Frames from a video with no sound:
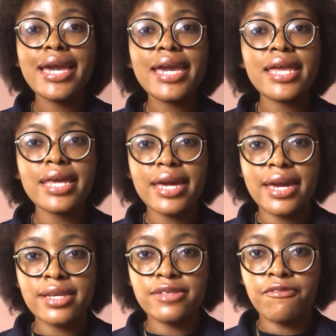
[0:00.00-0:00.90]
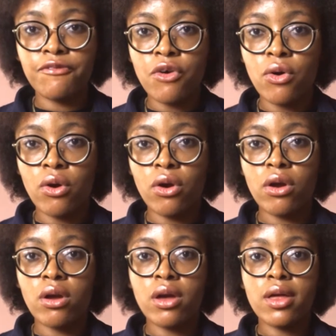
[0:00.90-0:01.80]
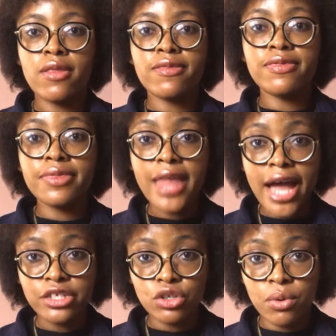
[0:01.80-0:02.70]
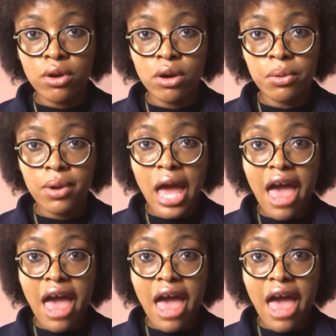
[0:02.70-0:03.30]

it is for natural